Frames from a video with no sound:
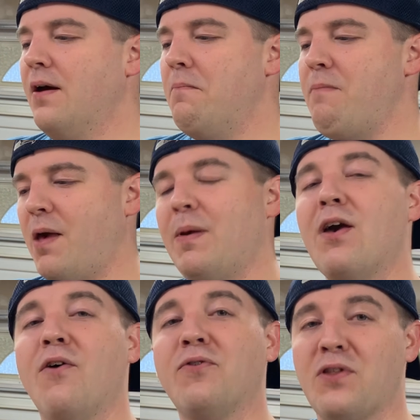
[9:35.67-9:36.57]
maybe
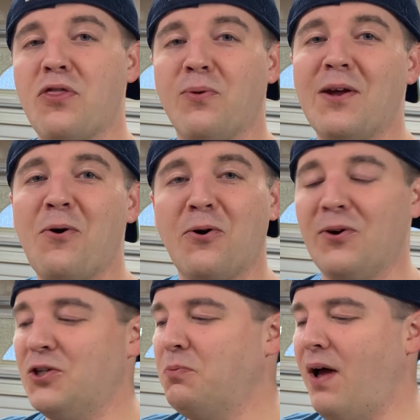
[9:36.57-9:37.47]
go for the 3/4
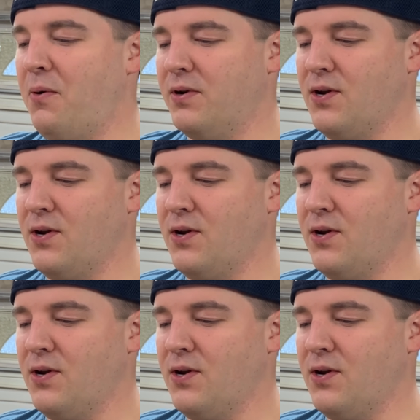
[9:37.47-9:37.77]
inch plywood.